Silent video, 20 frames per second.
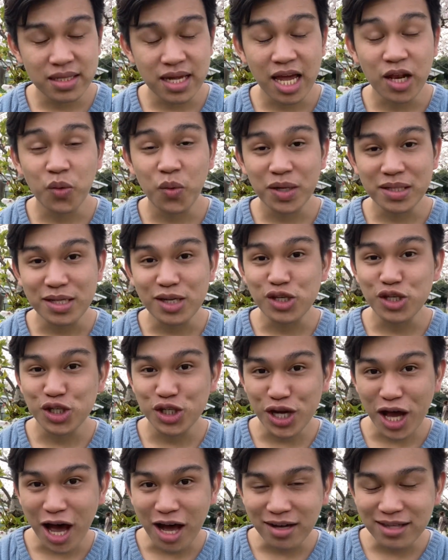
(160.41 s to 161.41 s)
and was
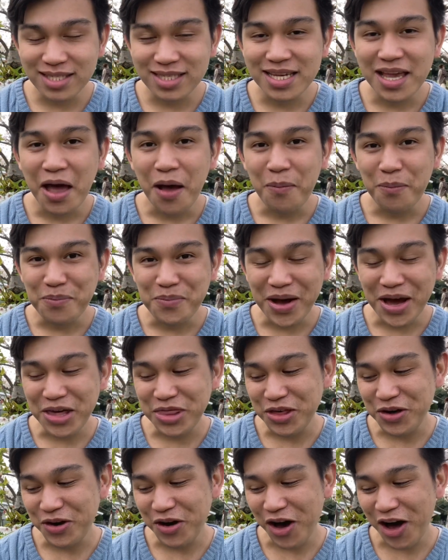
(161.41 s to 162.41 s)
shocked by
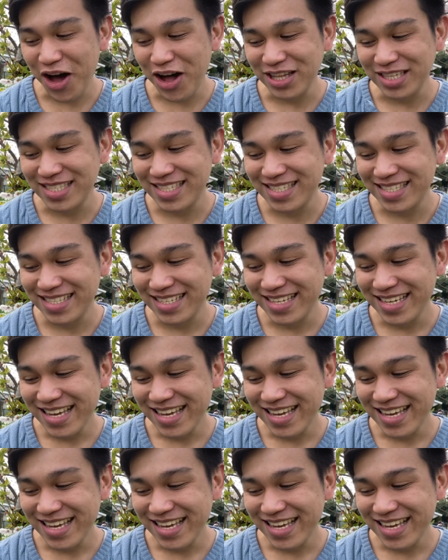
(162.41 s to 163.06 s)
the cost.